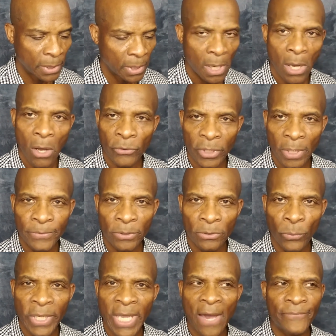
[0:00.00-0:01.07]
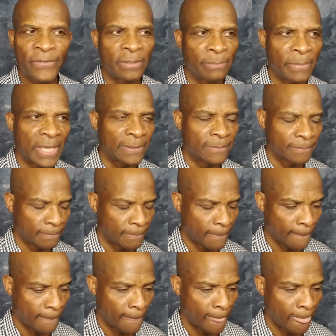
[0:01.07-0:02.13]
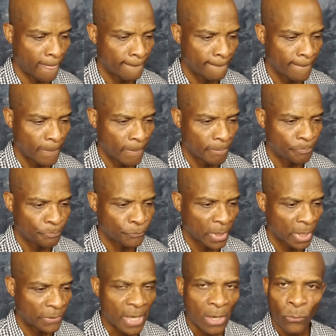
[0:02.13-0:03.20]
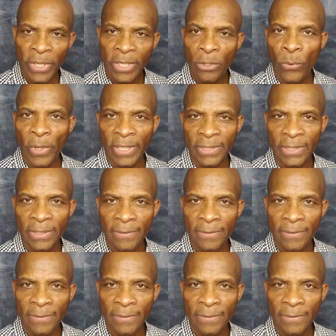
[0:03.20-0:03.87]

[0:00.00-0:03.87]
own up to, we have to admit that we quit.